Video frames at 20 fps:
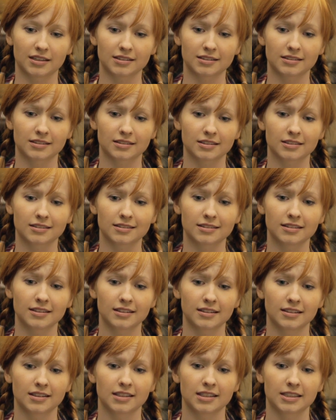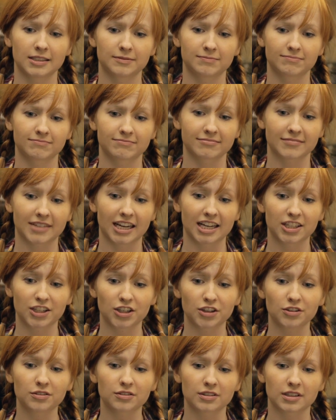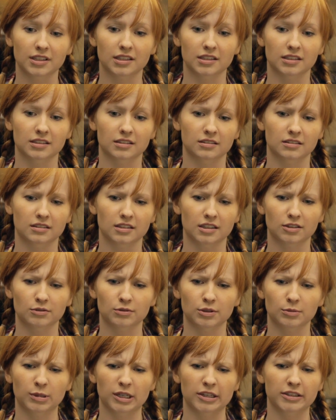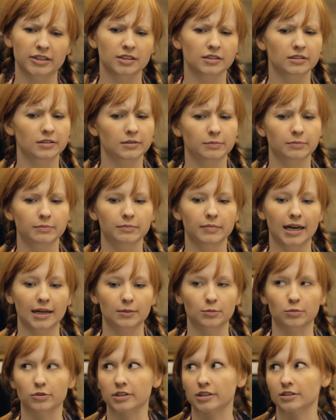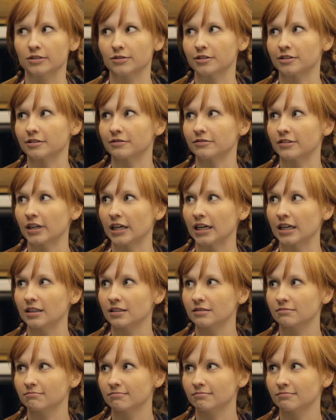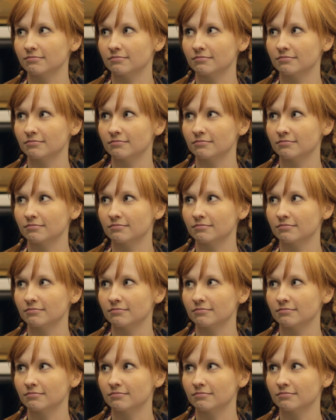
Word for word: He's still kind of cute in a rebellious bad boy sort of way. I've